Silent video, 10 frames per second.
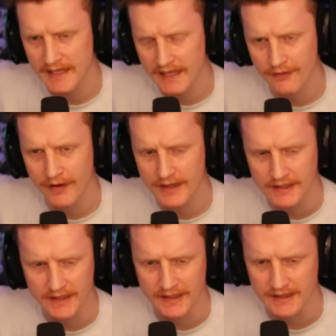take
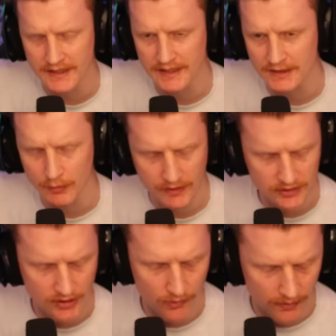advantage of these things. We can
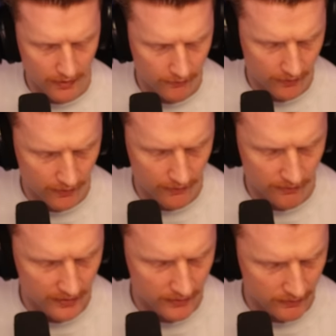just go on our phone,
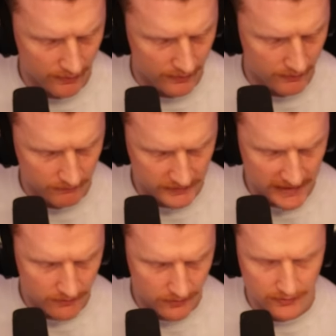hit like
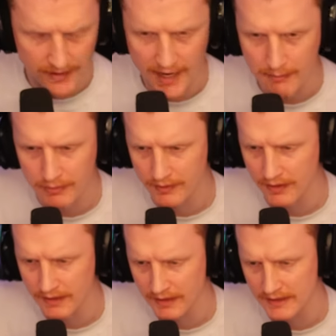download an app, and
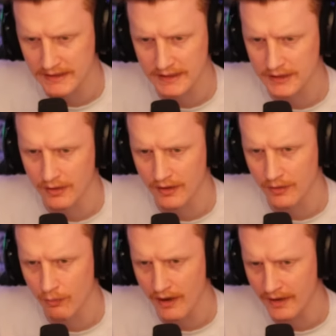like listen to like
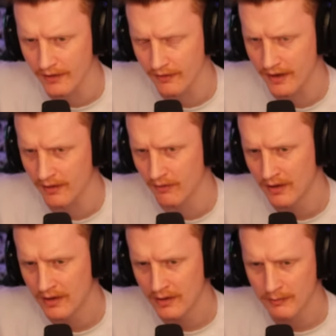a radio now.
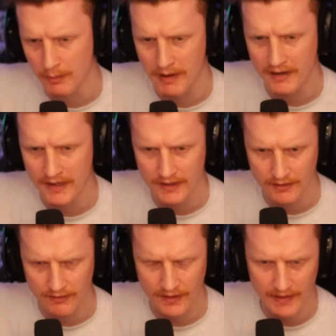But back
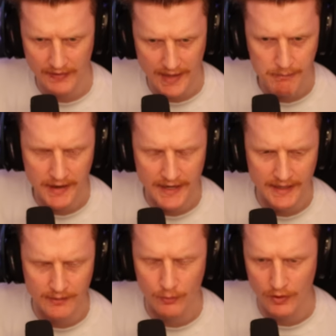then, they're
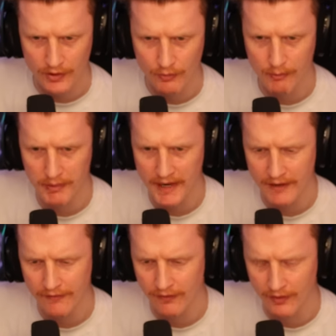paying what you would
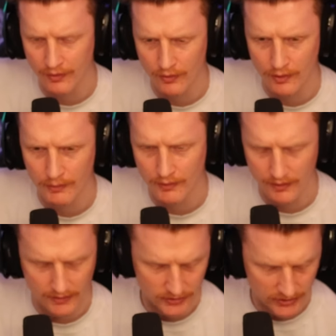pay for a
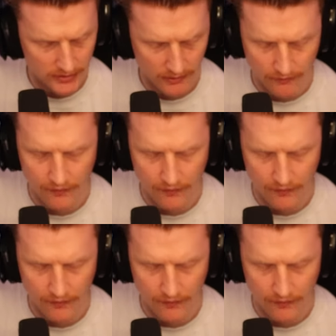normal, just like a